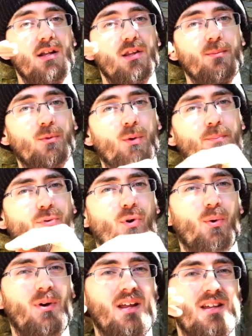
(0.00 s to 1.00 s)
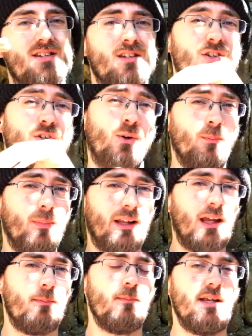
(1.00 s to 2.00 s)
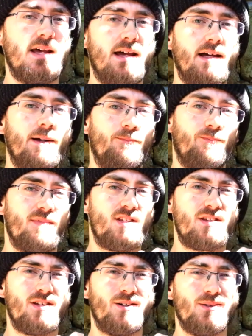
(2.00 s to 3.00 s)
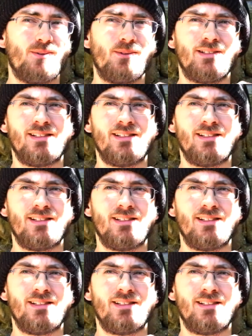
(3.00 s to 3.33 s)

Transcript: the more prone it is to tumbling in midair. So,